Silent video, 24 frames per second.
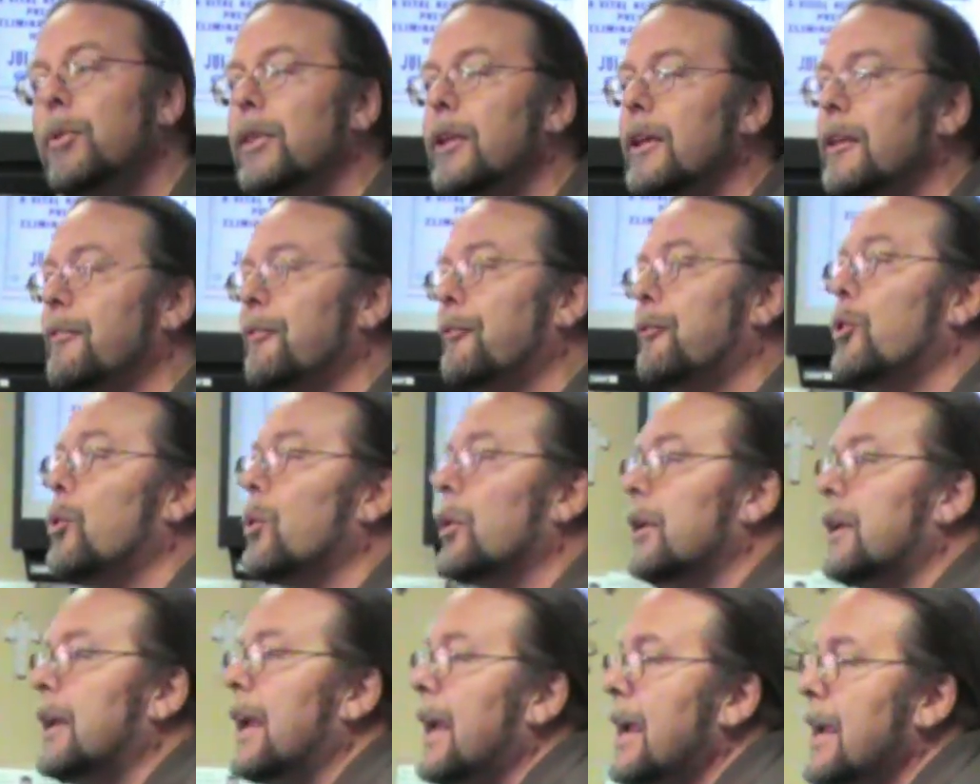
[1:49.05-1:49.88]
Within
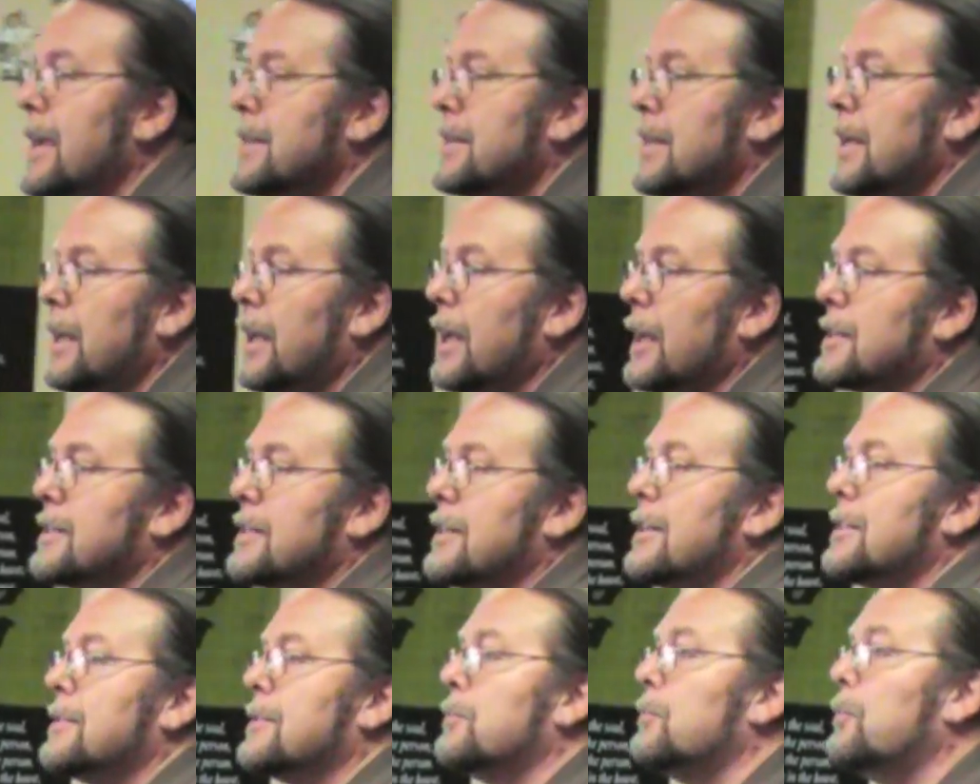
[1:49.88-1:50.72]
four days, he
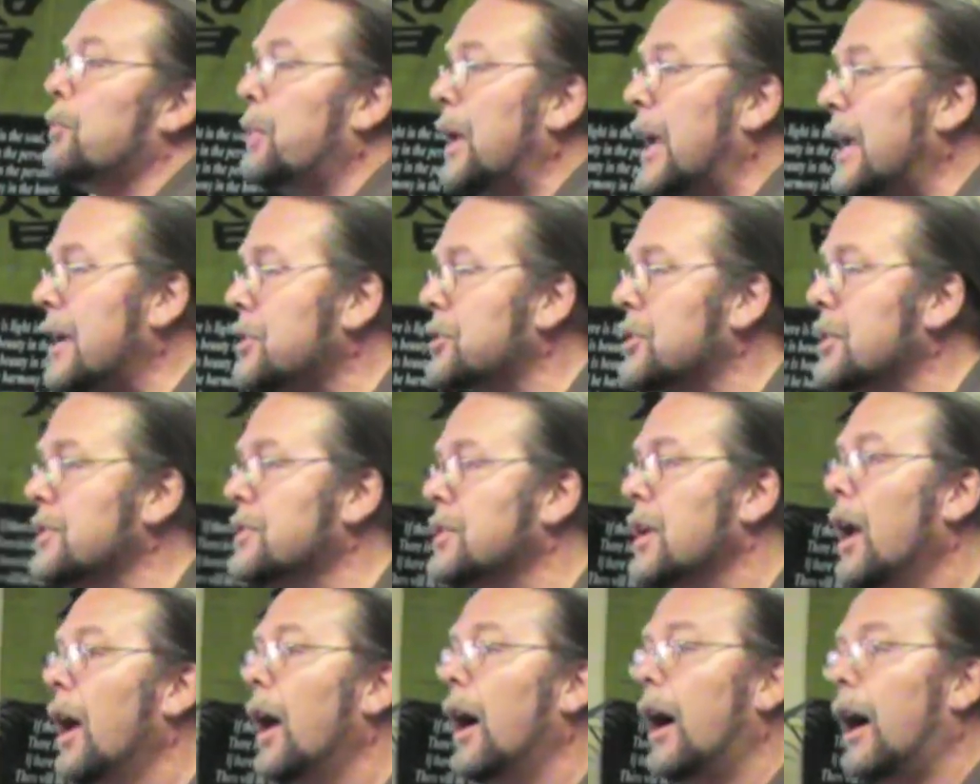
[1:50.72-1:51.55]
gets these
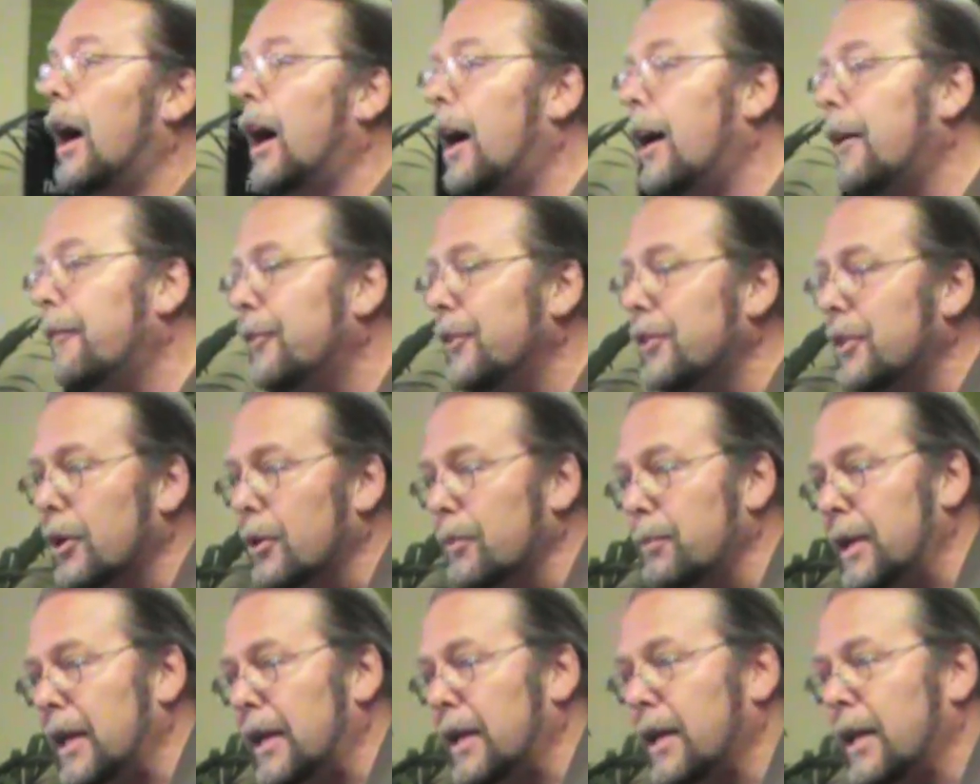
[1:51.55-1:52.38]
patients off of
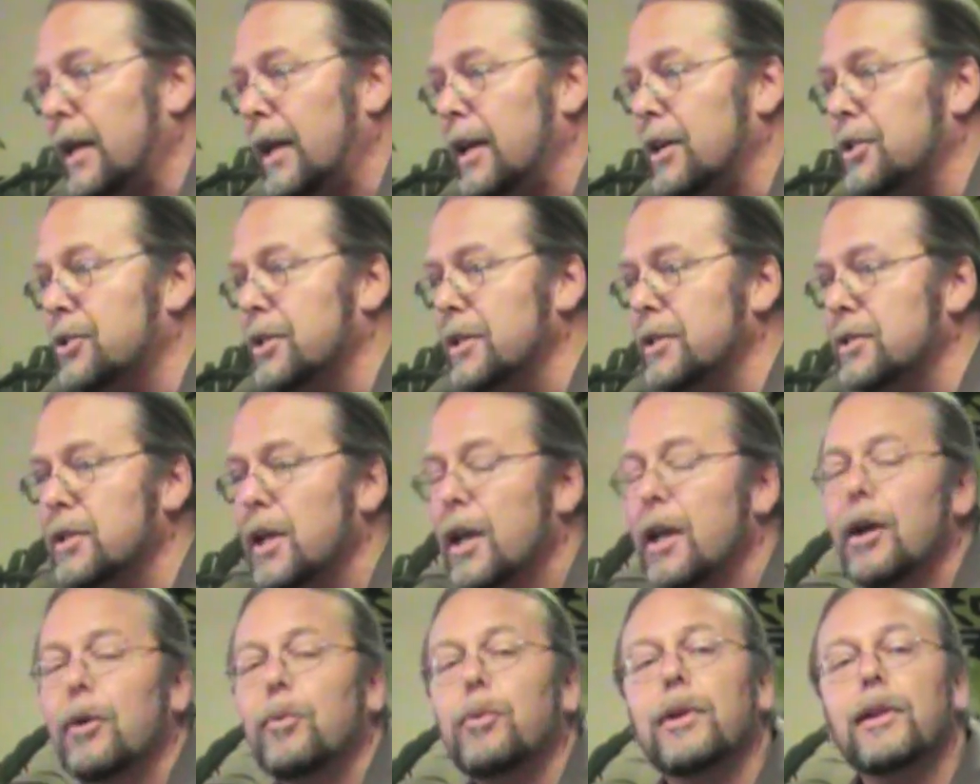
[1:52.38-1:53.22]
their
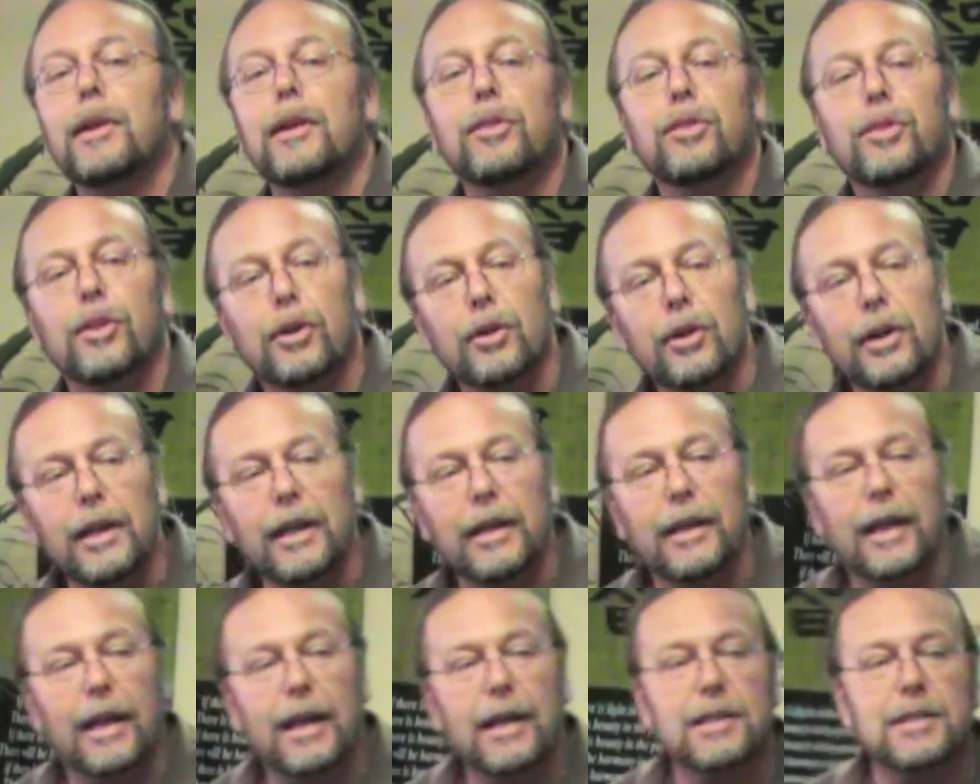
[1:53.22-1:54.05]
medications. Within
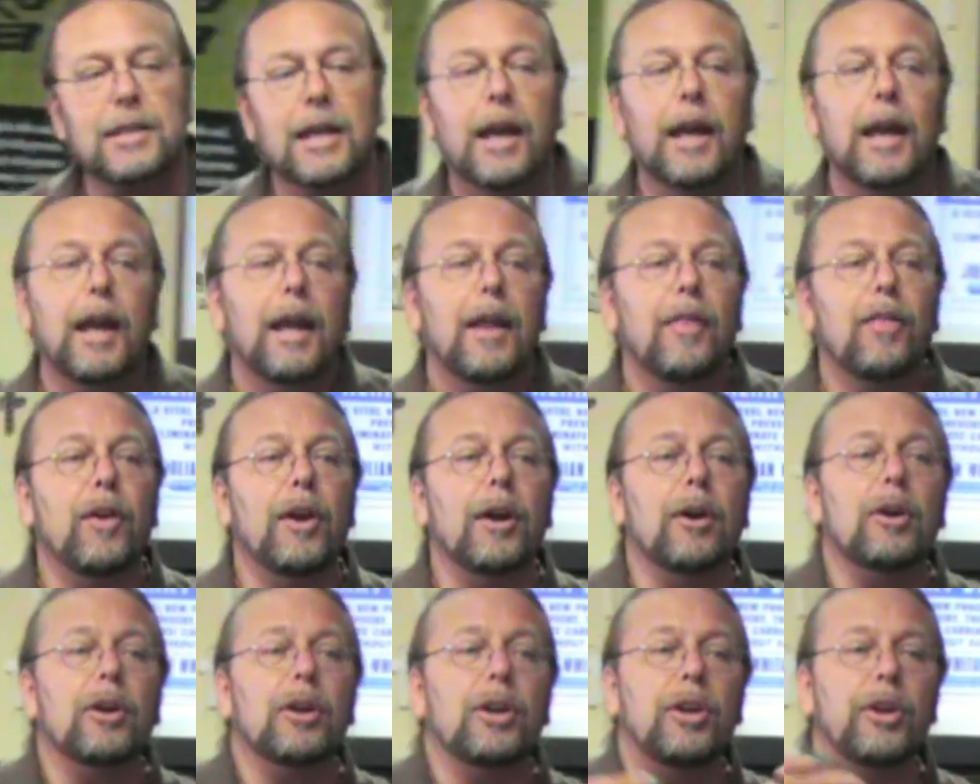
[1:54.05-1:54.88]
thirty days,
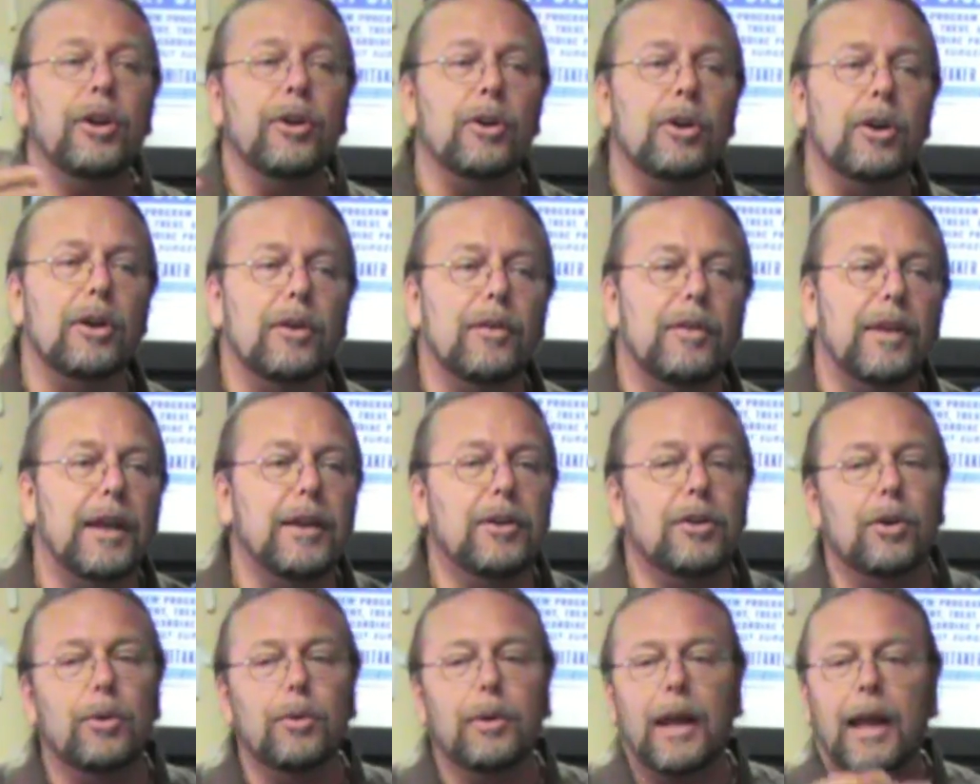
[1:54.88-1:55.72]
they're cured.
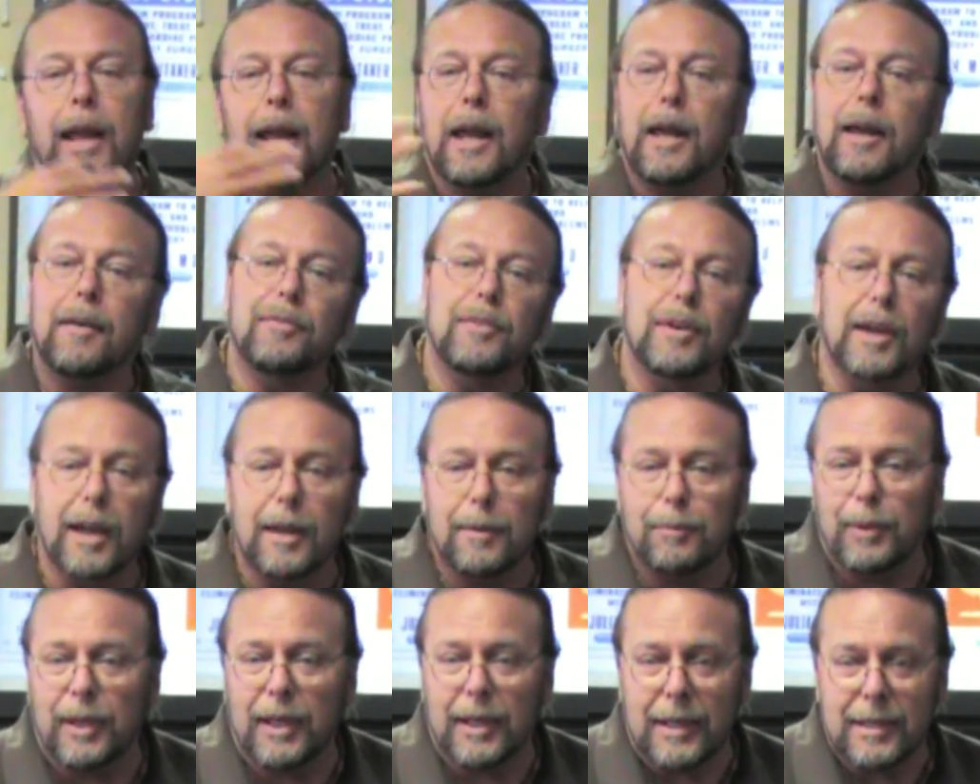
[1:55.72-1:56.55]
They don't have
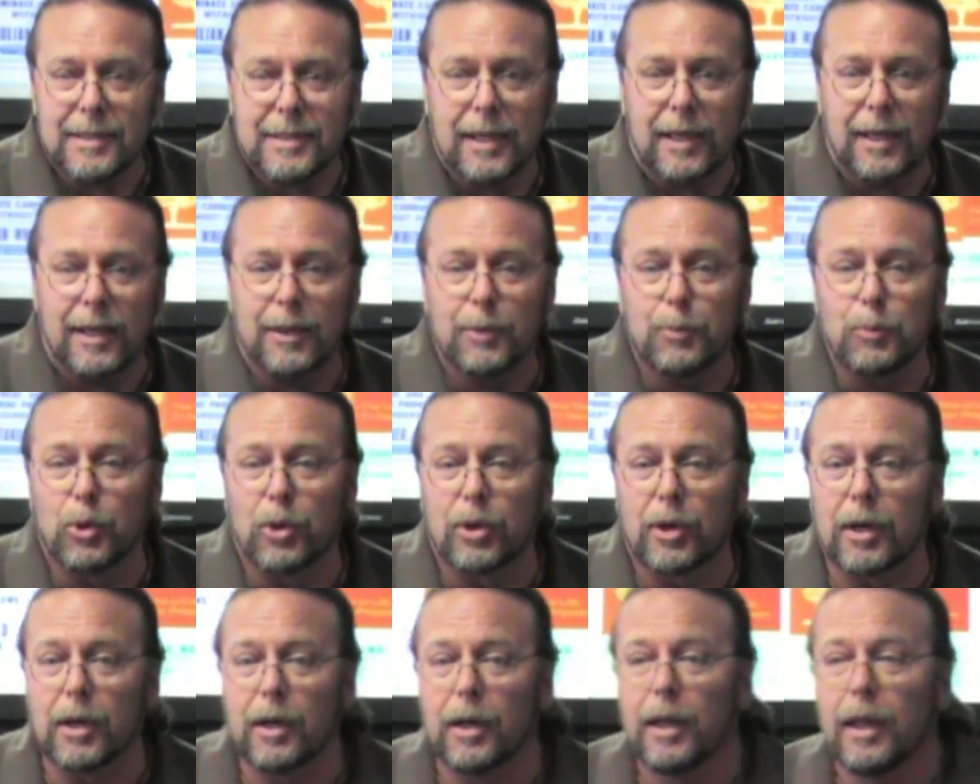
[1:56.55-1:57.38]
diabetes
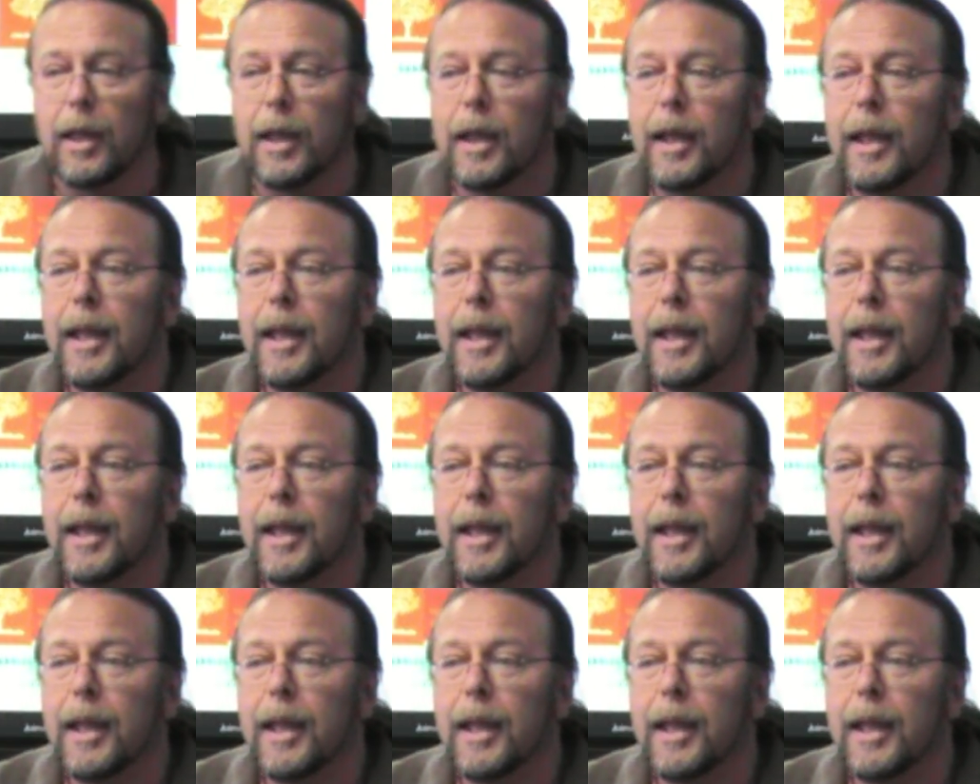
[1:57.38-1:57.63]
anymore.